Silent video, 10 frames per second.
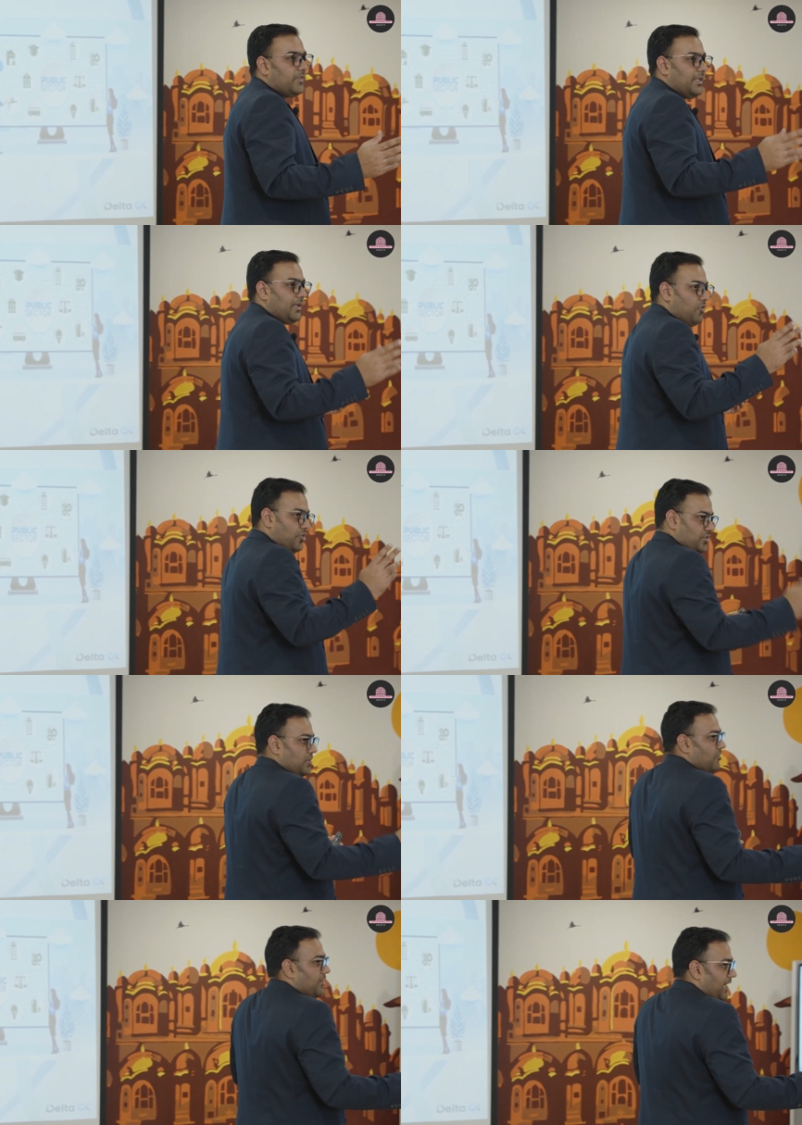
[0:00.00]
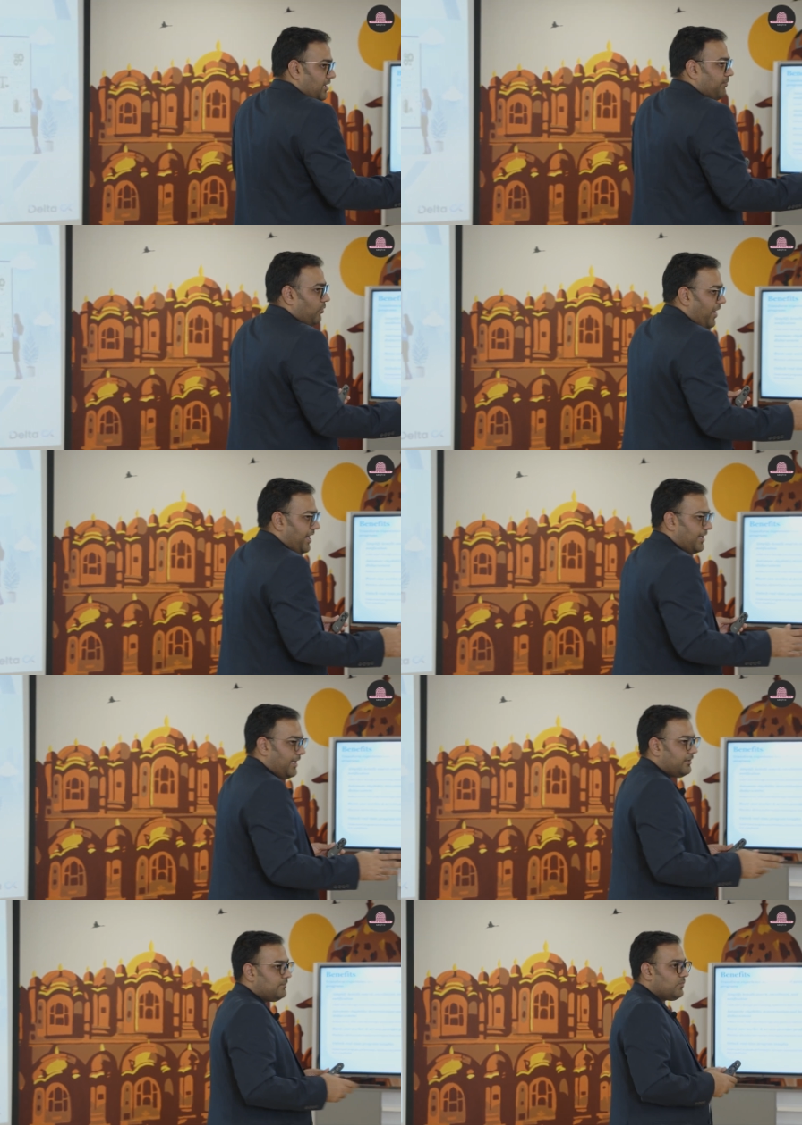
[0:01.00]
the constituent has
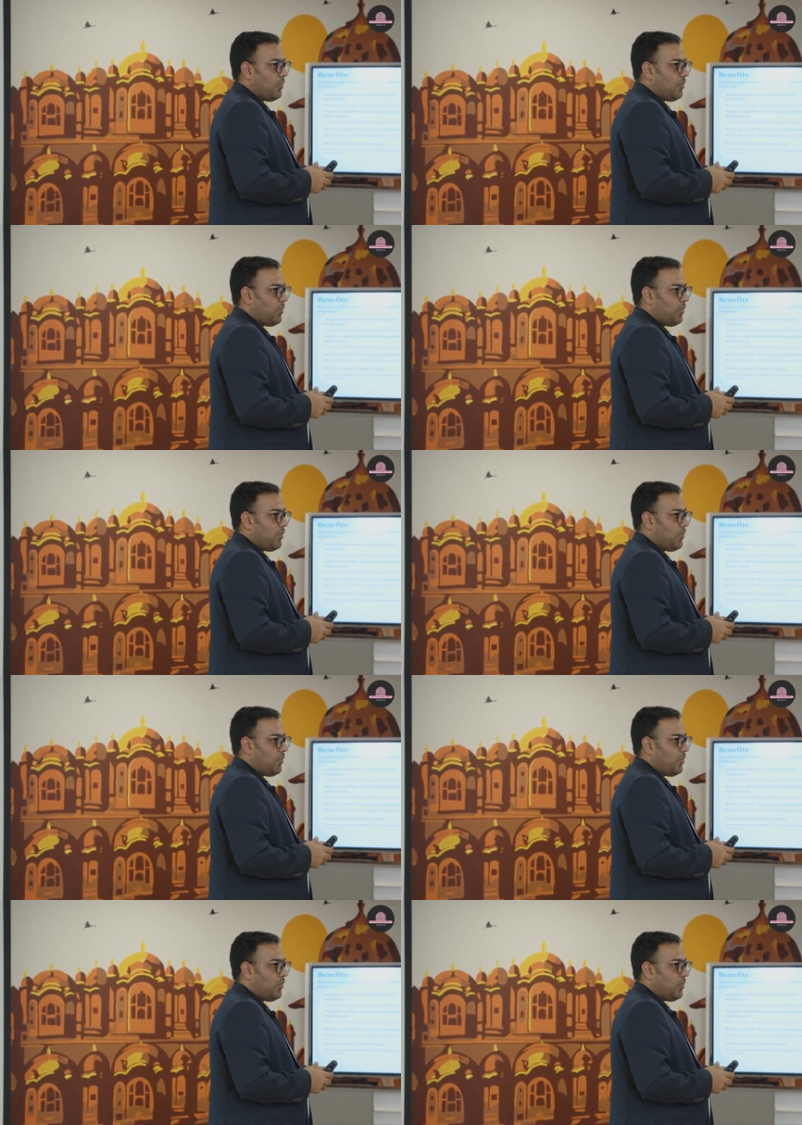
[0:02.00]
provided.